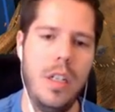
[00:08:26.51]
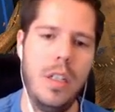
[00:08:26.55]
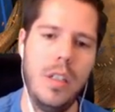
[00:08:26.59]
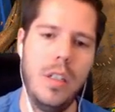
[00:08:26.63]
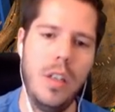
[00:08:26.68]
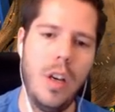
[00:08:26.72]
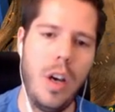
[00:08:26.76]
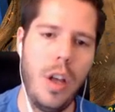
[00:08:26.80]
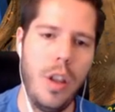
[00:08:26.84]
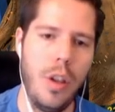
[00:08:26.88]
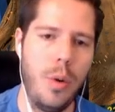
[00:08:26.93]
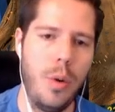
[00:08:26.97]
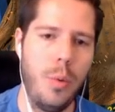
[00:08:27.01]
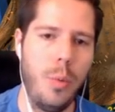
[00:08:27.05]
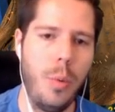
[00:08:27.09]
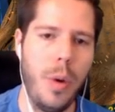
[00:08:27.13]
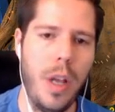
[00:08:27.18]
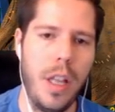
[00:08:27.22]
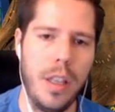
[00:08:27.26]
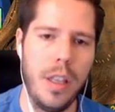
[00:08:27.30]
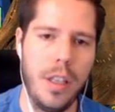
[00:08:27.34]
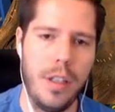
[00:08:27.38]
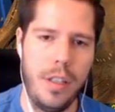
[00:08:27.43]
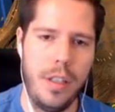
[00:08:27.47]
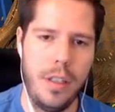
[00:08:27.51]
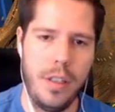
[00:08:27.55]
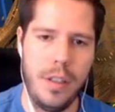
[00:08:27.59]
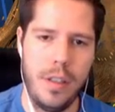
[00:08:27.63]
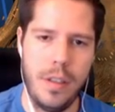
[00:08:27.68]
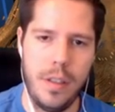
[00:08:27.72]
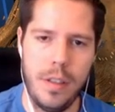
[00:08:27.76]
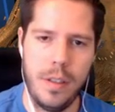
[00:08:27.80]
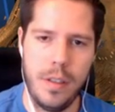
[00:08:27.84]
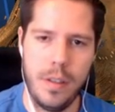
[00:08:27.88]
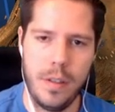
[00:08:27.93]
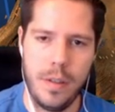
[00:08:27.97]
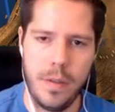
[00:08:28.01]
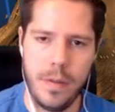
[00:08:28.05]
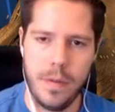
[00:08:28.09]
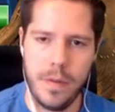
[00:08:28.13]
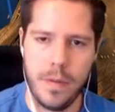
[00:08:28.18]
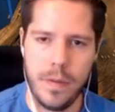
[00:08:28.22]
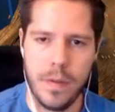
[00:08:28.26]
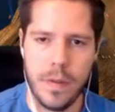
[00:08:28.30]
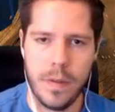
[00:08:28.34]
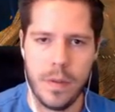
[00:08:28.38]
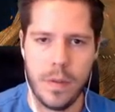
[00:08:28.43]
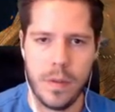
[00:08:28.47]
other Welders,
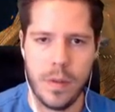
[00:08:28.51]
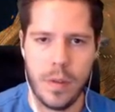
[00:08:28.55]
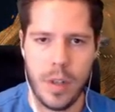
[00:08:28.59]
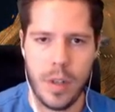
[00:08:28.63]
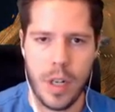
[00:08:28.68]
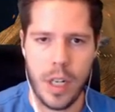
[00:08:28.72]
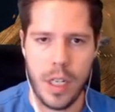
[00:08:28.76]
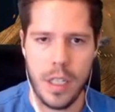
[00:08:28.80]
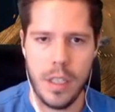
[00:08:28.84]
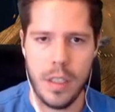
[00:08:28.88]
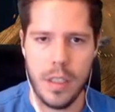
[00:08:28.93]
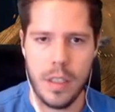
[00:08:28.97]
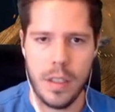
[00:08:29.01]
right?